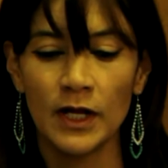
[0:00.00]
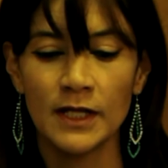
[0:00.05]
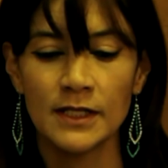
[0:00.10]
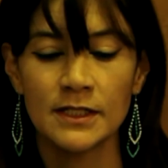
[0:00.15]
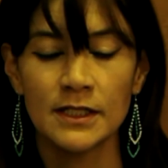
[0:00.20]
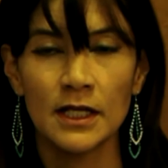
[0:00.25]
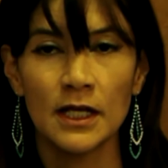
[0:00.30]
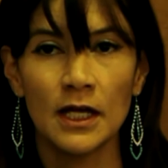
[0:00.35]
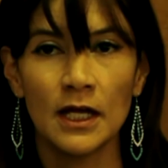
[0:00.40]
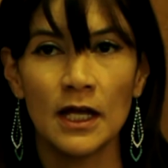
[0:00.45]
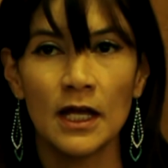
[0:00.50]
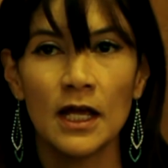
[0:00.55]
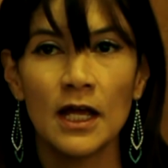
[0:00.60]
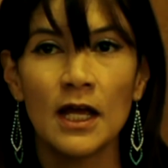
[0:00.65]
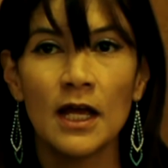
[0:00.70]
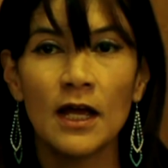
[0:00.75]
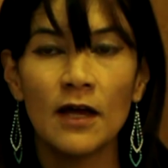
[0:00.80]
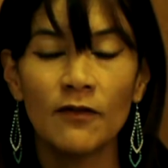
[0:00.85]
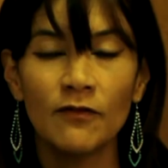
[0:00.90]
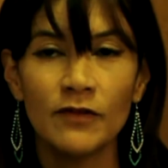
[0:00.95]
is a
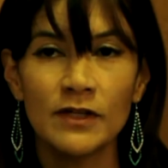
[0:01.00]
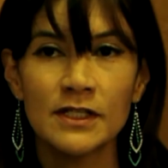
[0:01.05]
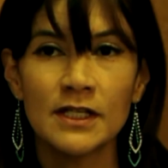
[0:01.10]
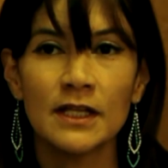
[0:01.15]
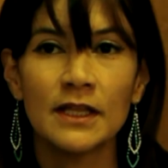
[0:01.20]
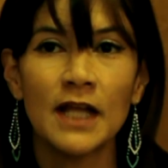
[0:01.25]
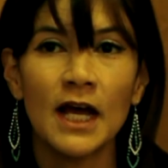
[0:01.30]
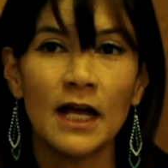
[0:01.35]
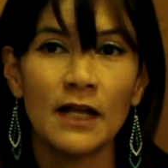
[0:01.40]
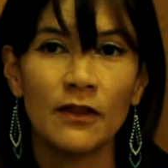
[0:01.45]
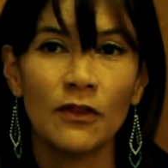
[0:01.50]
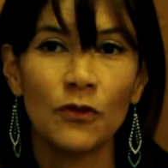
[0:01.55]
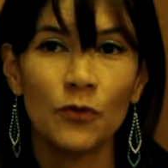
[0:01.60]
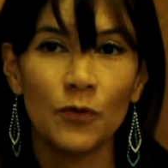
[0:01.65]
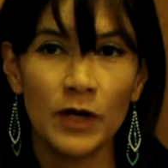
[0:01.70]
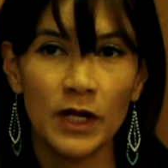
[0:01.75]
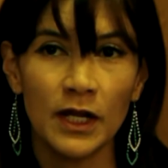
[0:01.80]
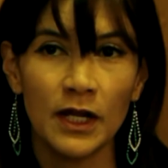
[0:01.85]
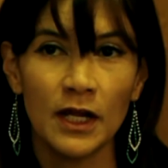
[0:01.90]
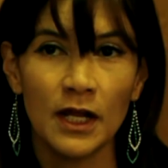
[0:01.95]
Visa
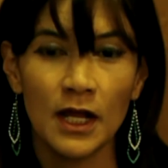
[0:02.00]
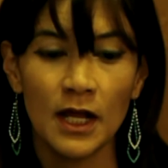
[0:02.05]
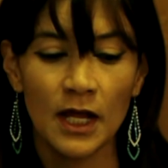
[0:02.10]
9-3.